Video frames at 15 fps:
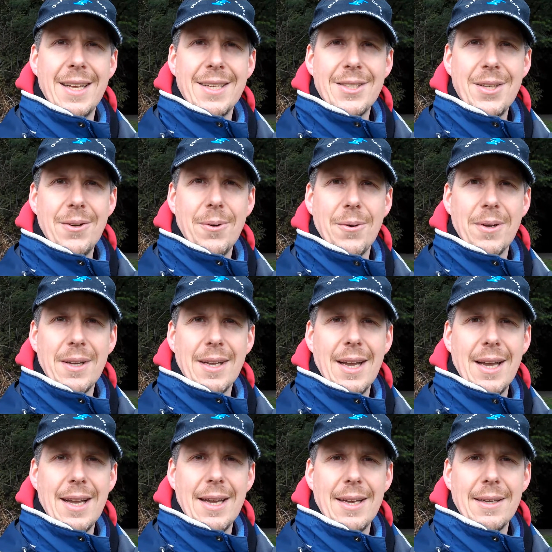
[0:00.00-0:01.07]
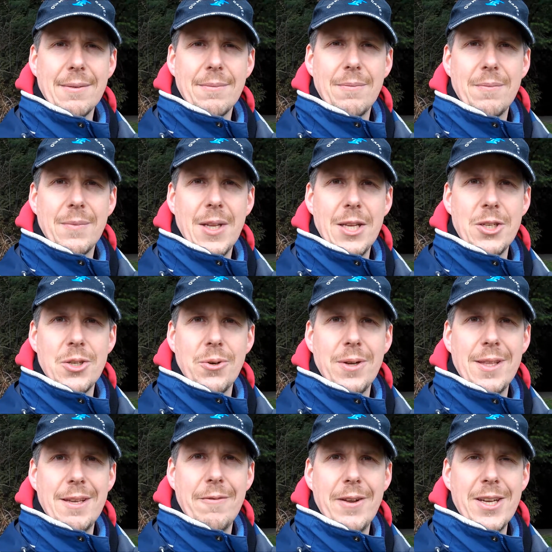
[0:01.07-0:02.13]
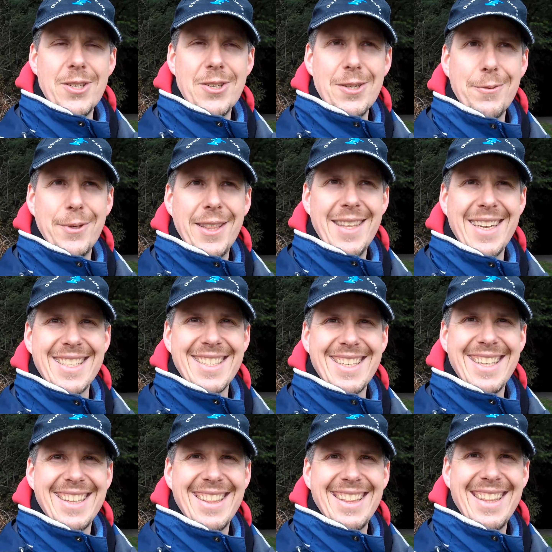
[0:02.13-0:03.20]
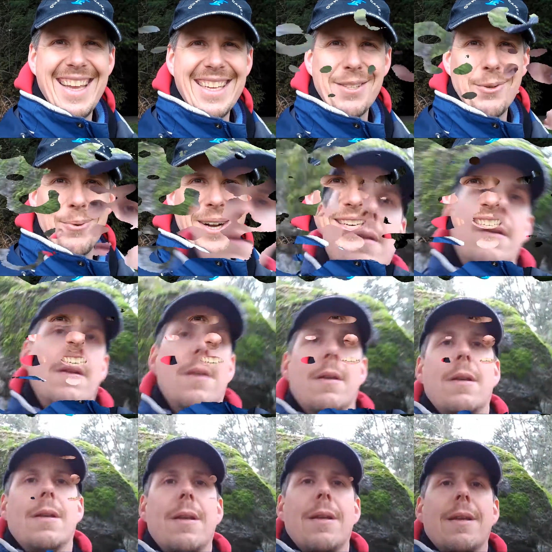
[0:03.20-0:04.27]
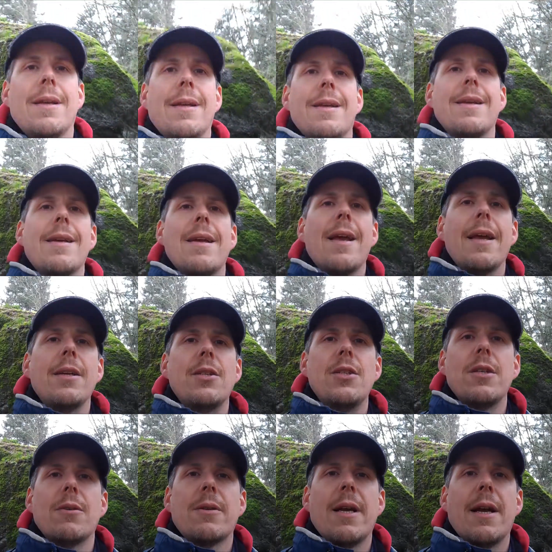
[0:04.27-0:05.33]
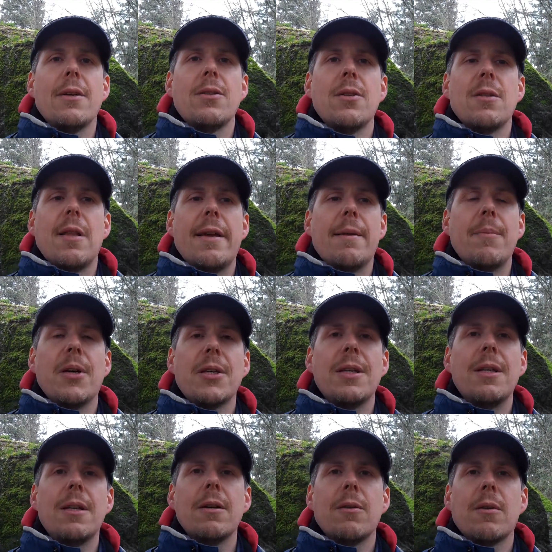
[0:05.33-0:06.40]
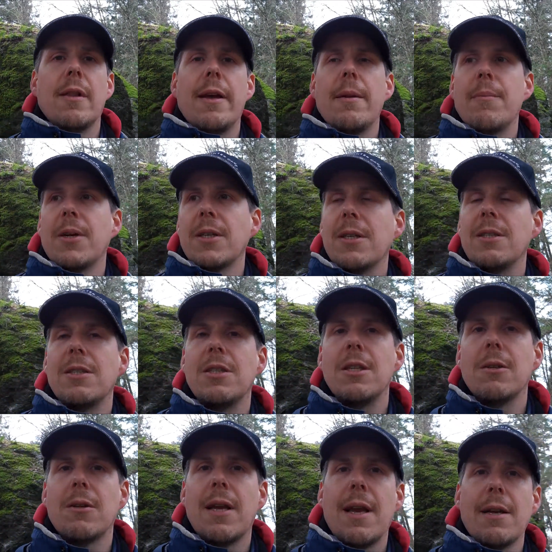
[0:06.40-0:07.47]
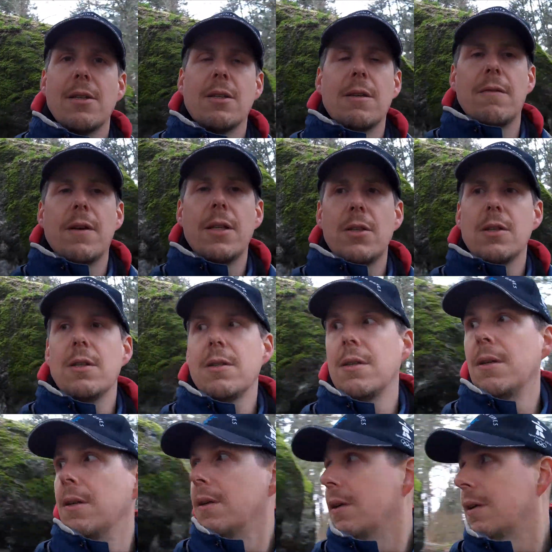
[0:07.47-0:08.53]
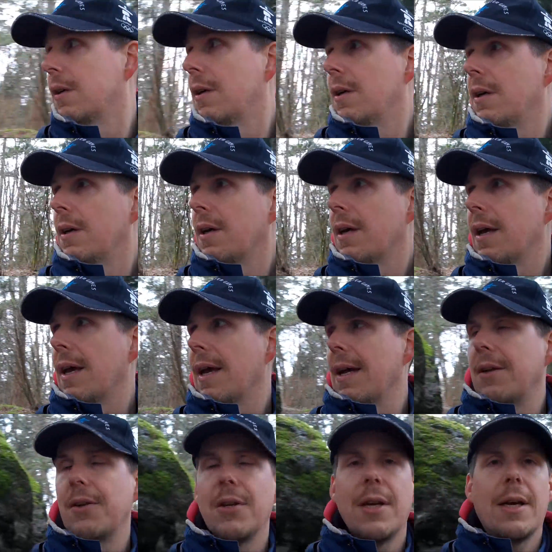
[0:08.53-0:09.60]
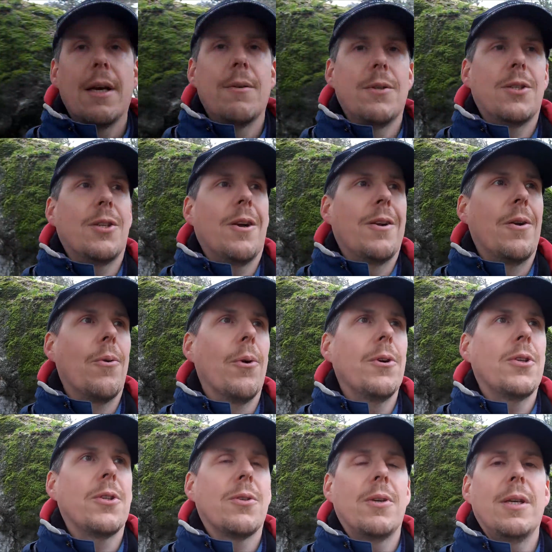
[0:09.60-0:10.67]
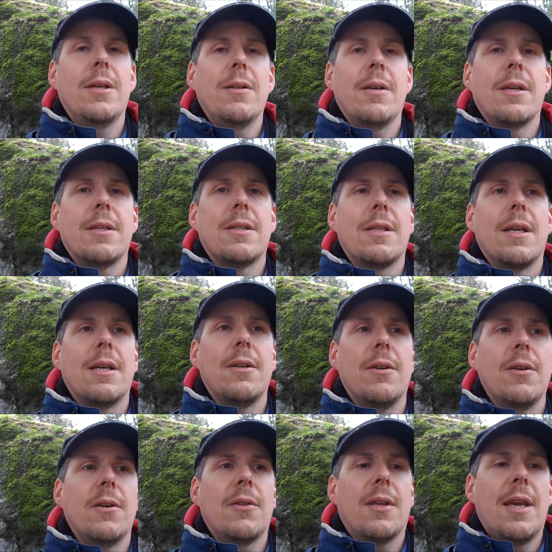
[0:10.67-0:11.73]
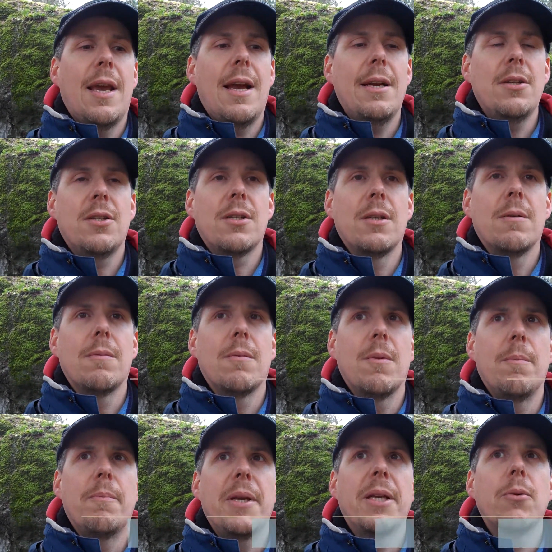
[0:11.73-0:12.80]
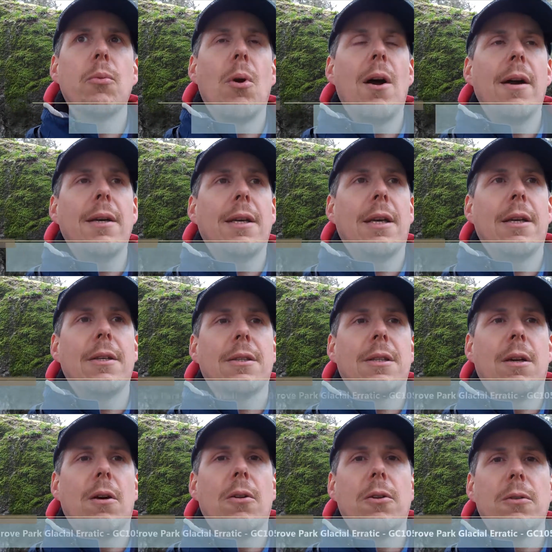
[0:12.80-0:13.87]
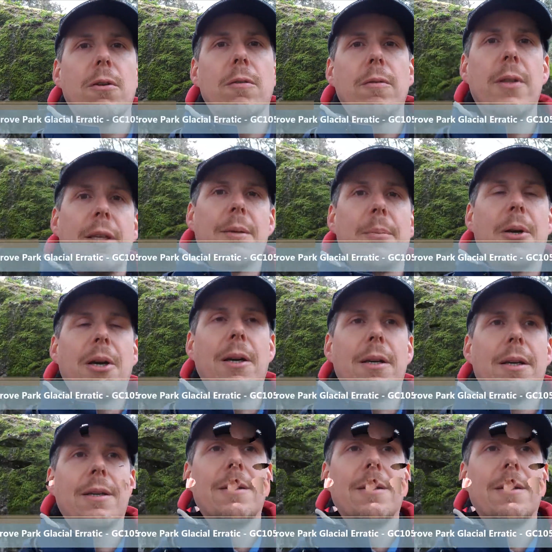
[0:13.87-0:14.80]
So enjoy the adventure with us. Thanks for watching. Hey geocachers, Land Monkey here with Land Monkey's Geocaching Adventures, and we're just on a horse trail at an earth cache, the Big Rock at Aldergrove Lake Park.